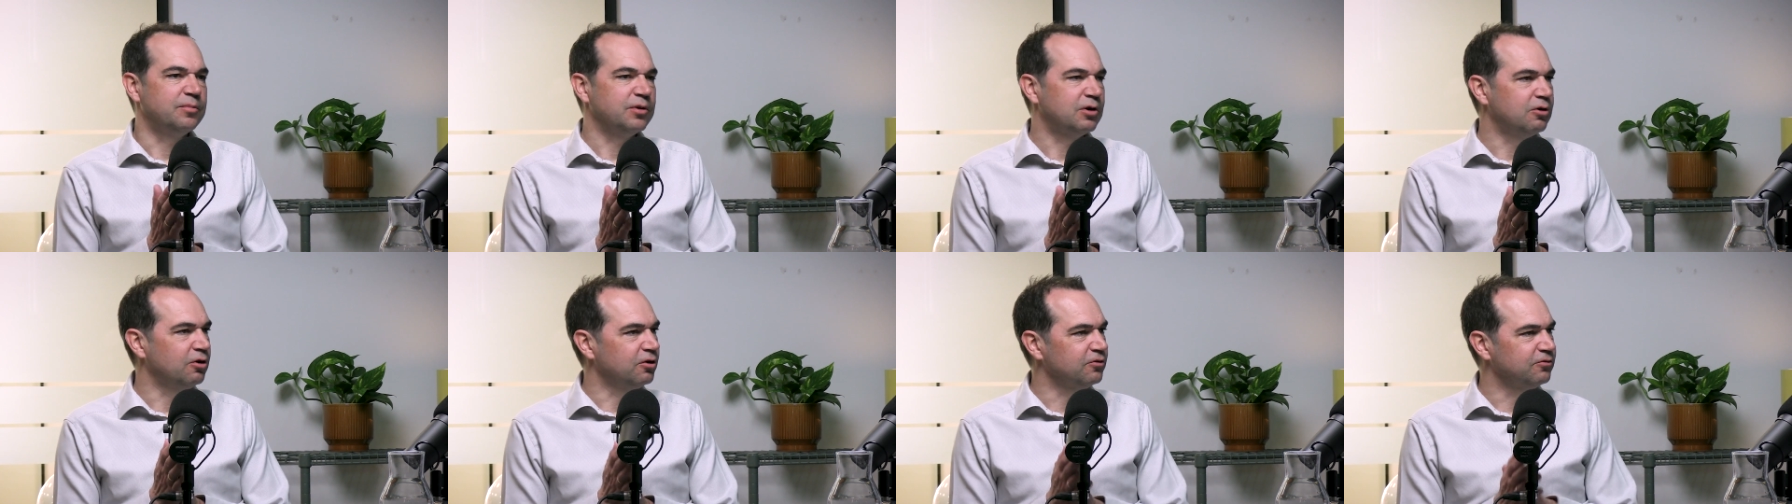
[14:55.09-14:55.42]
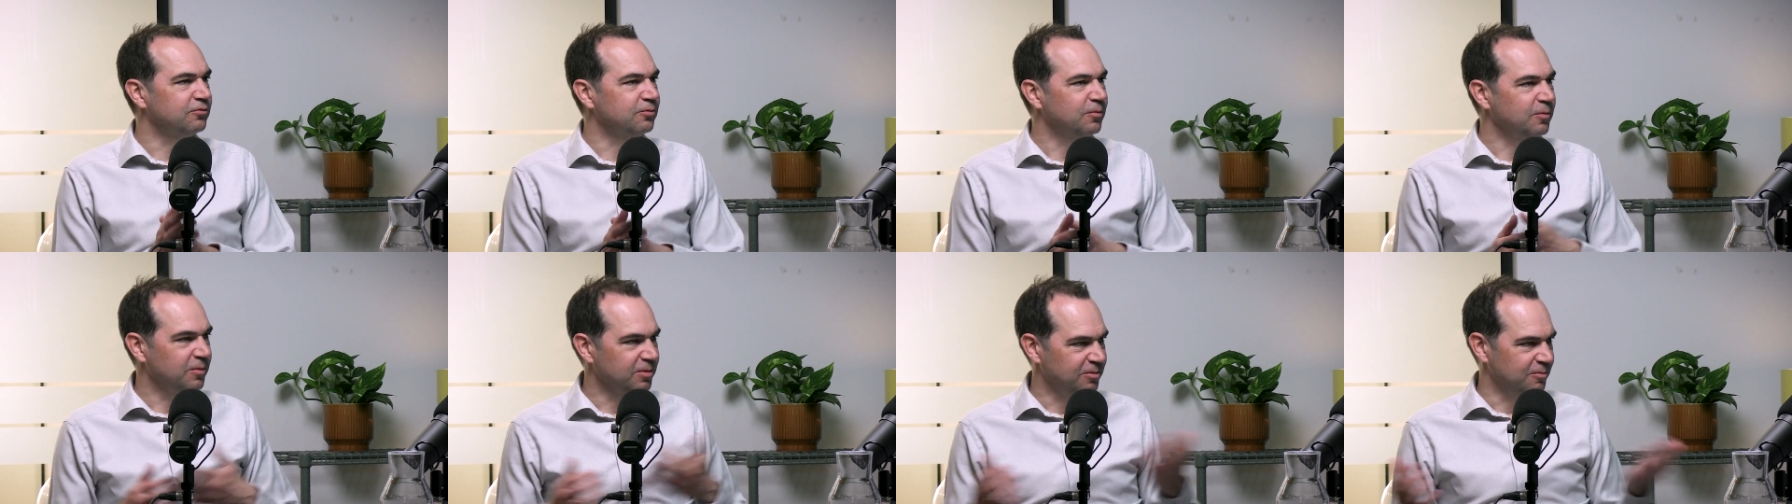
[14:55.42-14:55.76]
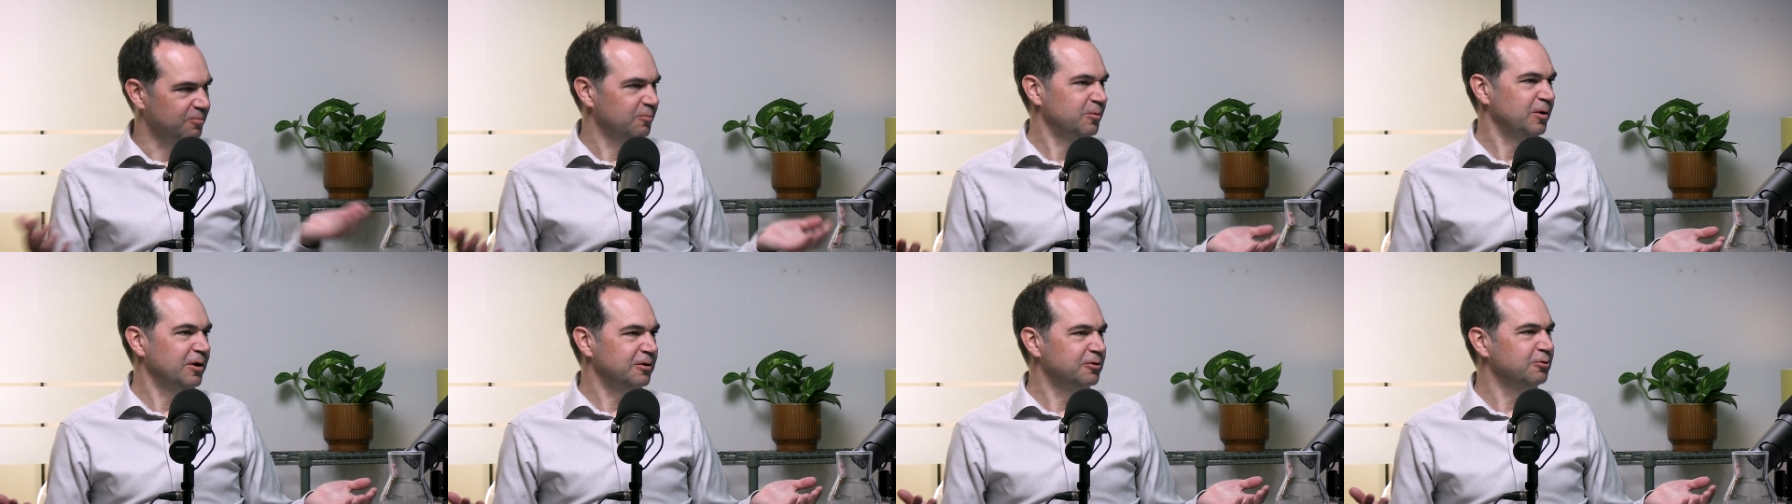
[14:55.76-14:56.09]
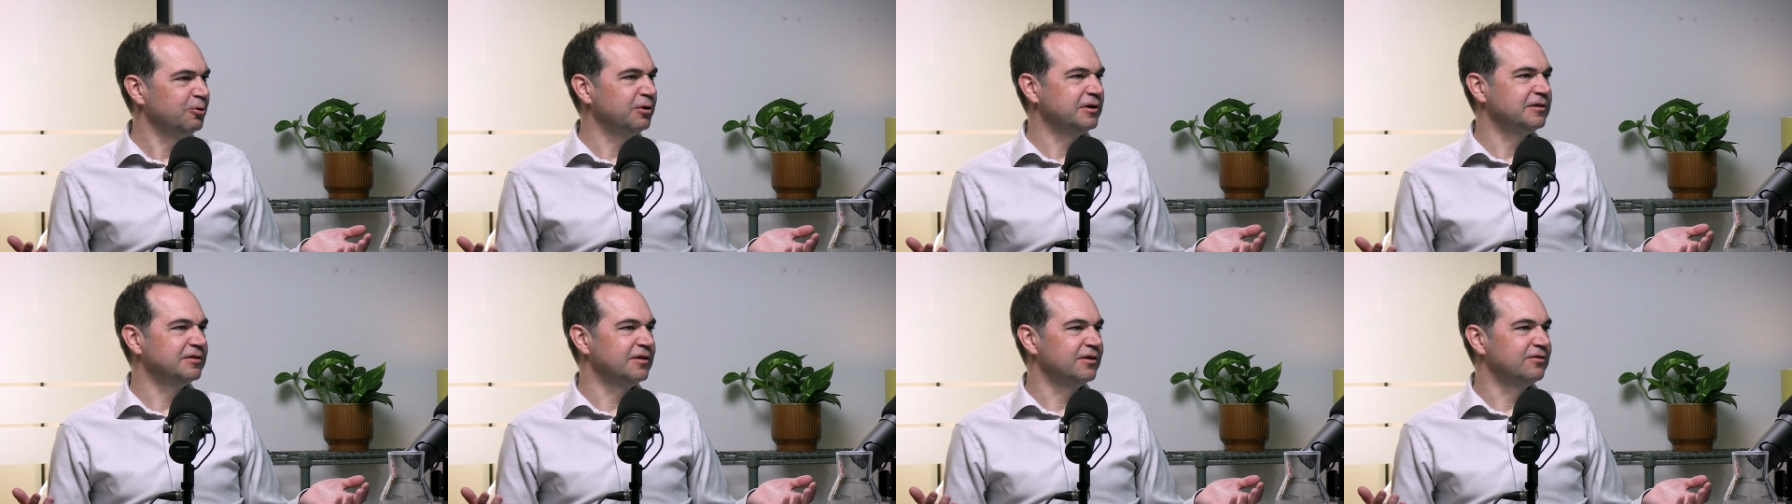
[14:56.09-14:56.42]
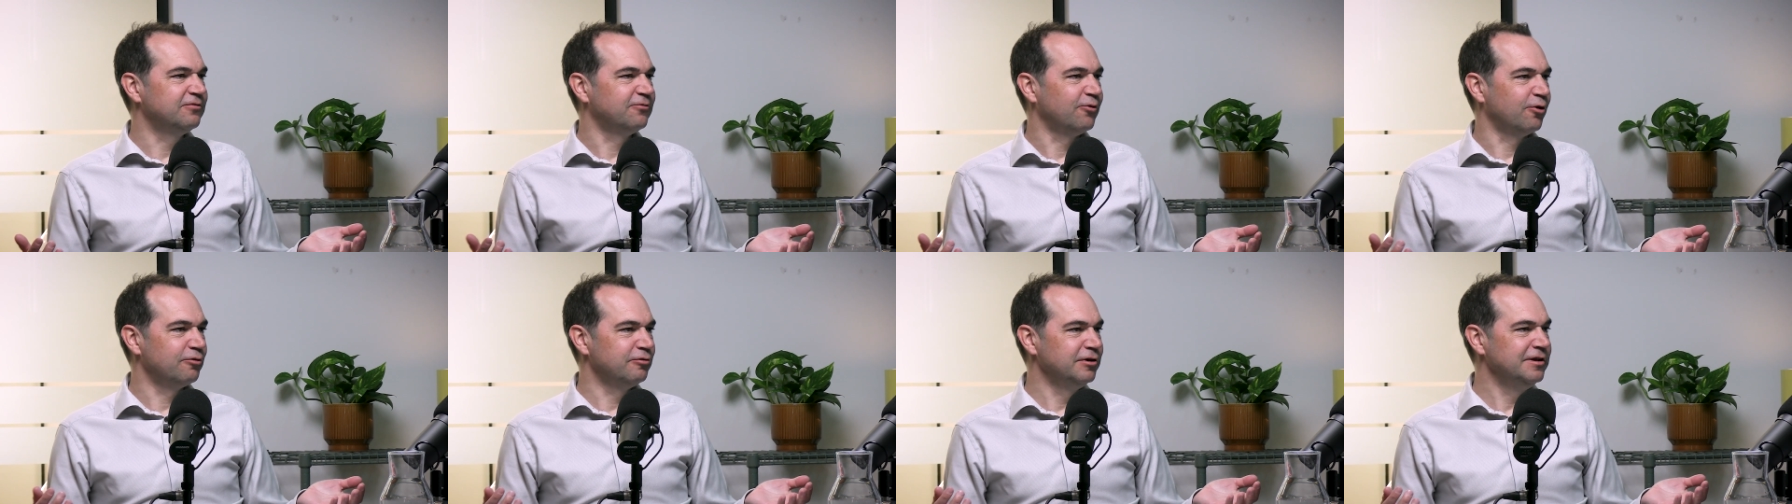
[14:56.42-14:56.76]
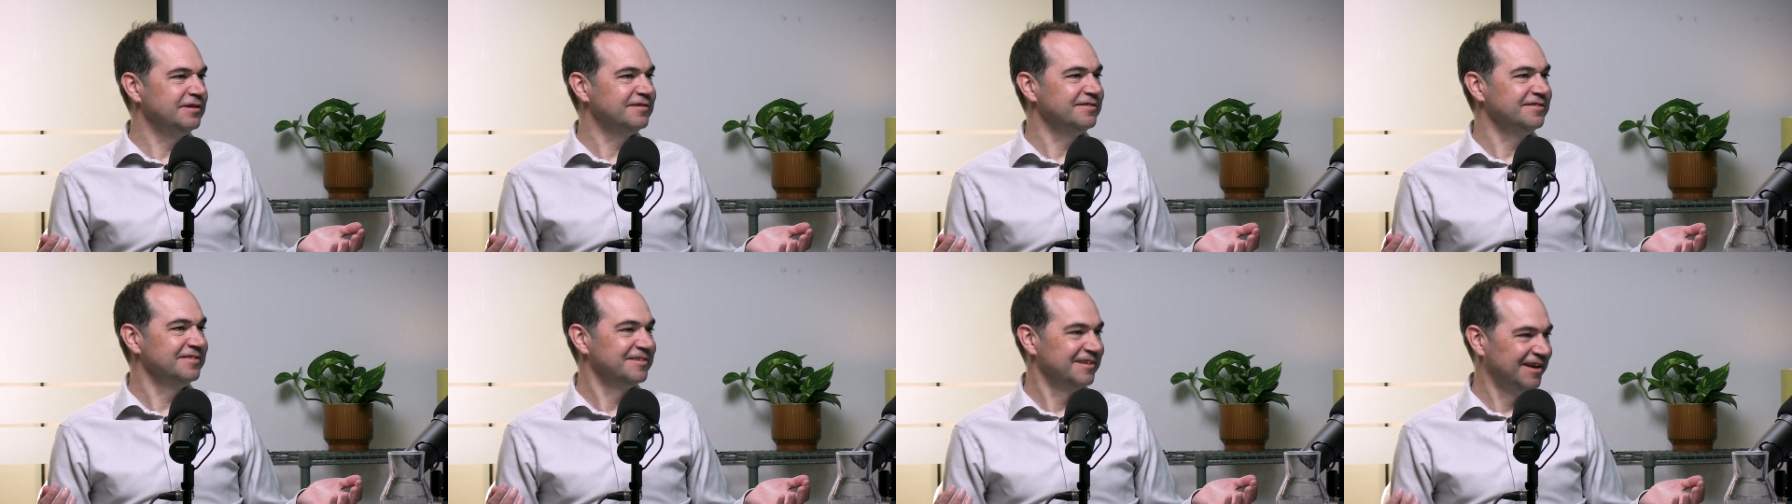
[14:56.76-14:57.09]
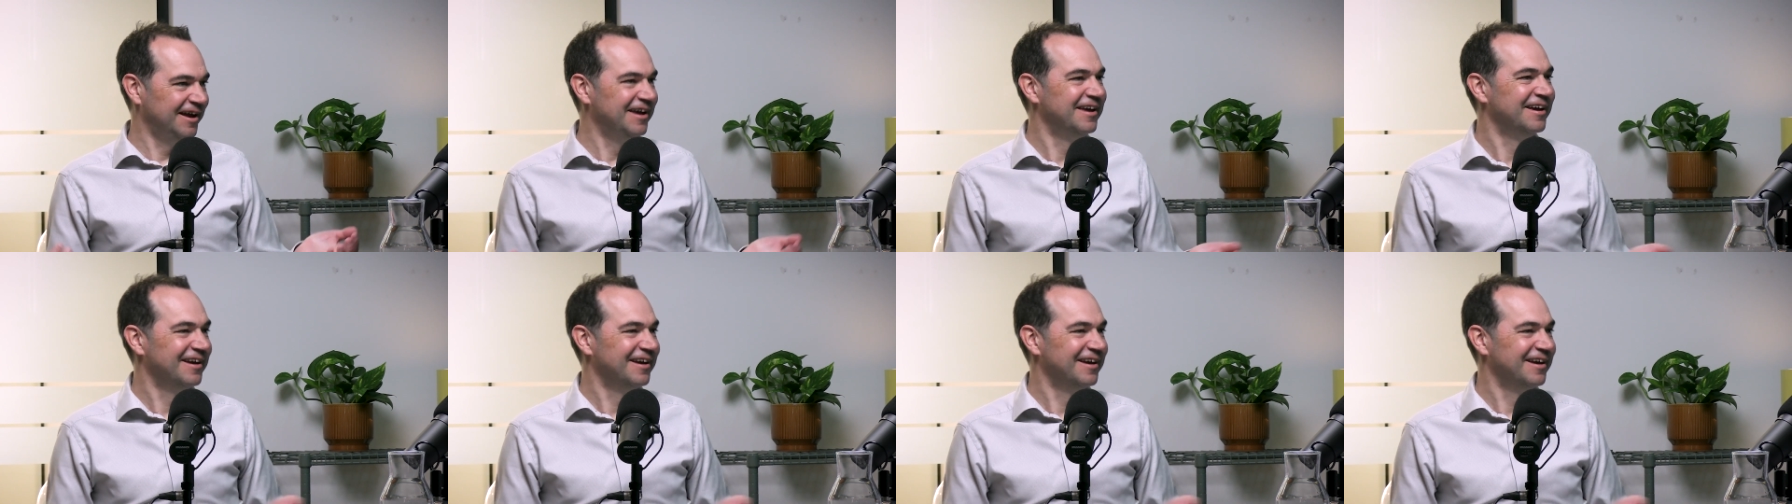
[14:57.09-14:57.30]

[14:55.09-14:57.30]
because we are doing this for a reason.